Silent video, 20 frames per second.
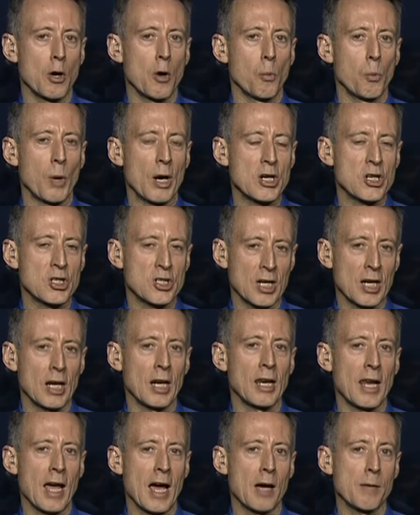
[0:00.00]
where she
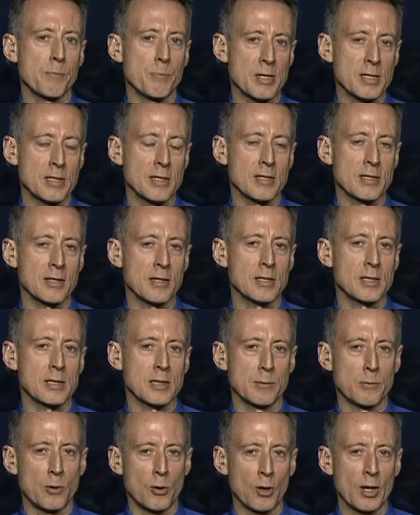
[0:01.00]
allowed businesses to
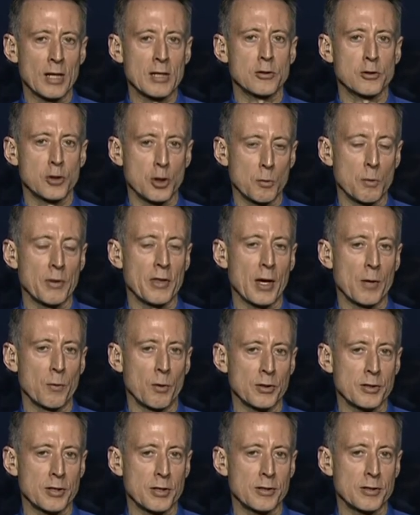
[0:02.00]
more or less do what they
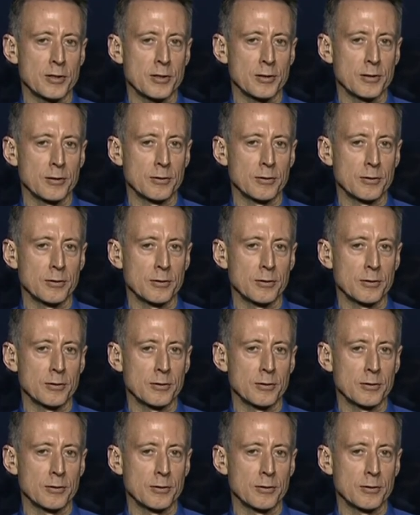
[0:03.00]
wanted to.